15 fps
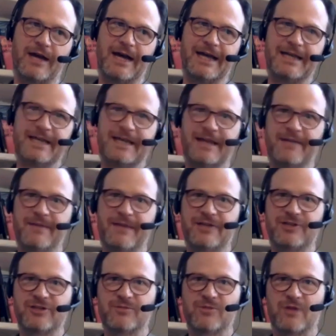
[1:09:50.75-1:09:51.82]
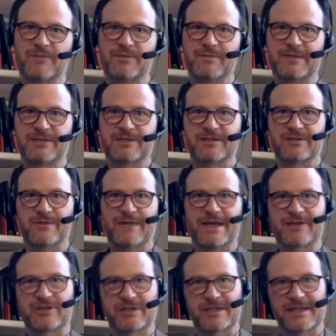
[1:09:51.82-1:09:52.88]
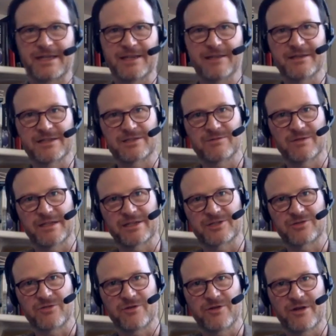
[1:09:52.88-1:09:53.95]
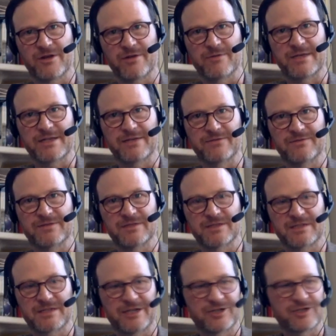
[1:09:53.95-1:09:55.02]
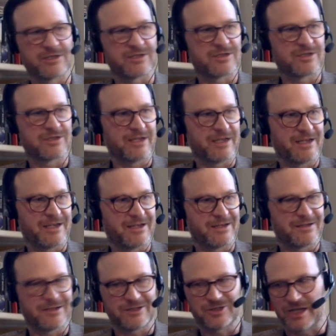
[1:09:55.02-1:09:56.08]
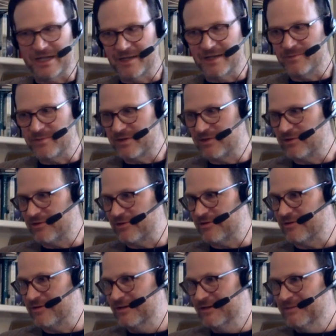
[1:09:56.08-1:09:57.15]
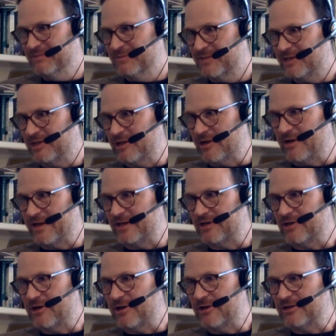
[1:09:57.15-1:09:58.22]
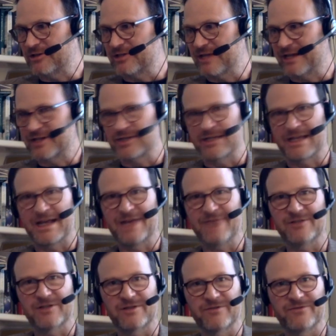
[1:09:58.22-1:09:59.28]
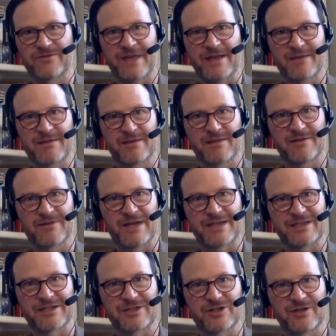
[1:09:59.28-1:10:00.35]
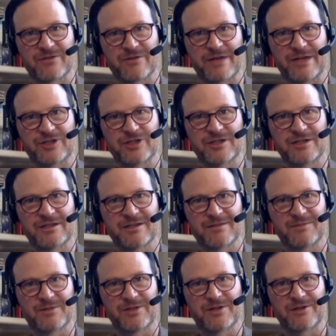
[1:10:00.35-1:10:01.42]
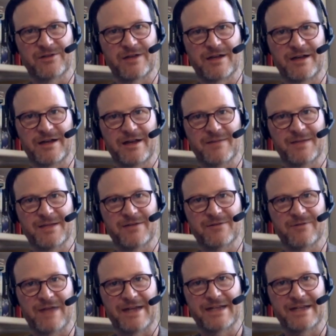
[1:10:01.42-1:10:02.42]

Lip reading: I can't imagine a more optimistic way actually to end this really extraordinary week of discussions, Jacob, with your clarion call to actually have a little faith in the rising generation in the political economy to right